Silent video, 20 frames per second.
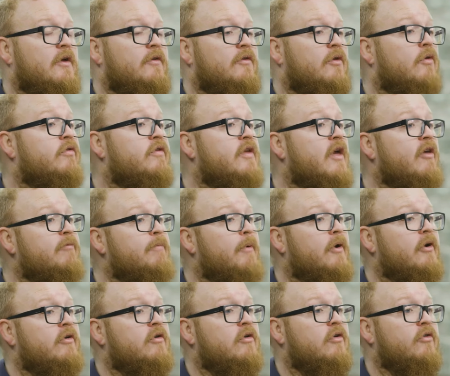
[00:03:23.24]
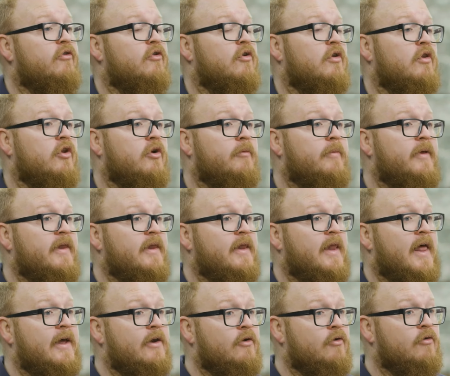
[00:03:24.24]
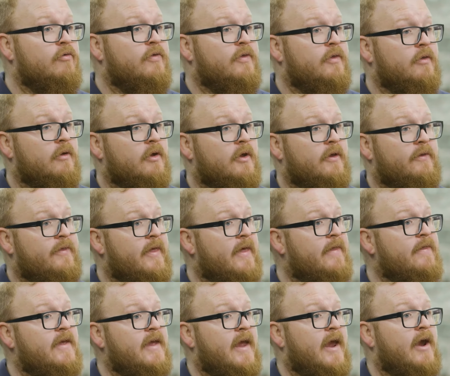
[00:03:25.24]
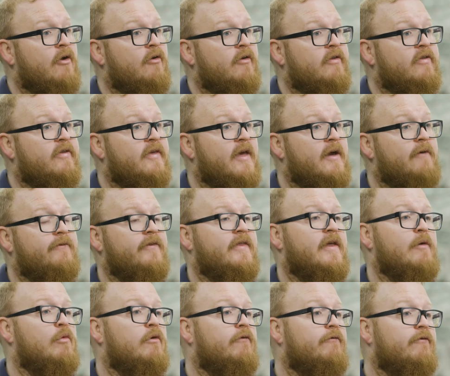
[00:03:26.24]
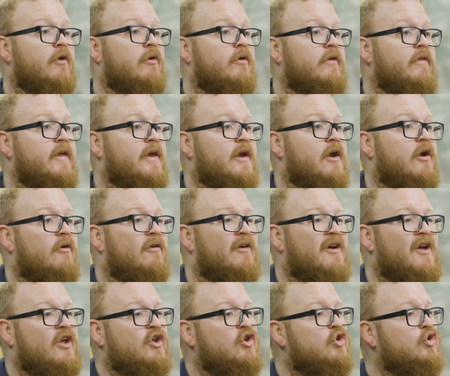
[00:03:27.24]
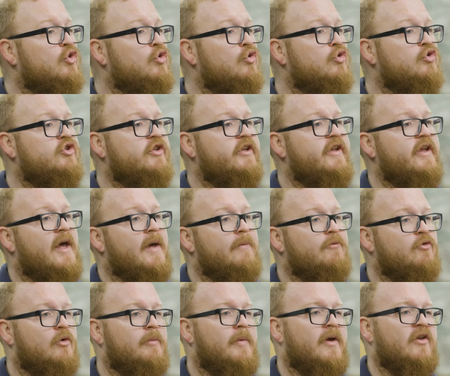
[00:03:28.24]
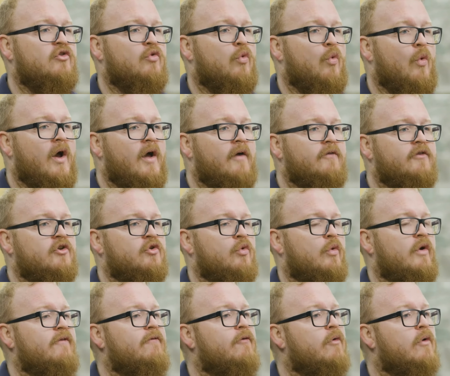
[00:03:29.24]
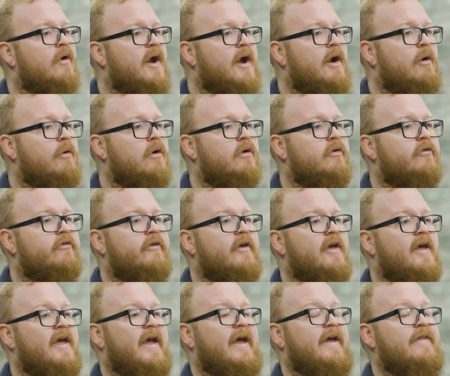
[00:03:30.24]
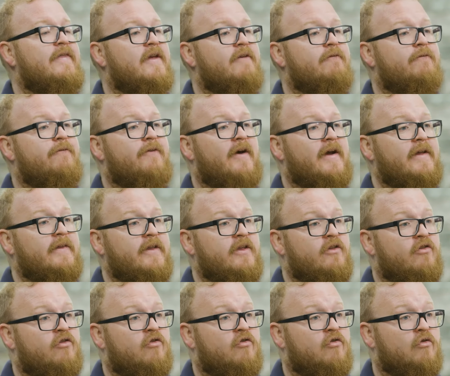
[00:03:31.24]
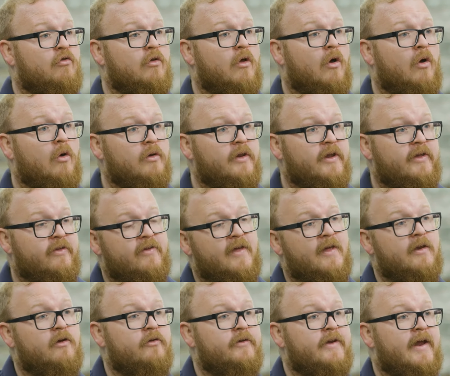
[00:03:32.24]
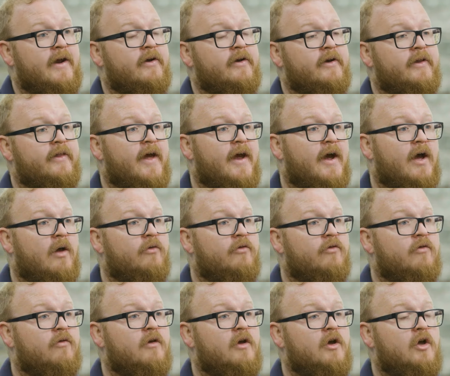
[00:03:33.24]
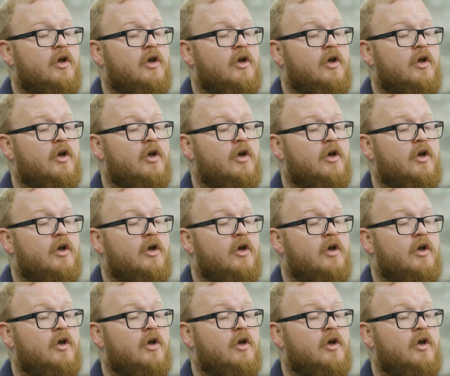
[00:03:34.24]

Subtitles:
Those dust particles are a little bit lighter than the air itself, and they will float in the air usually up to about 12 to 24 hours and then finally slowly settle down into the house.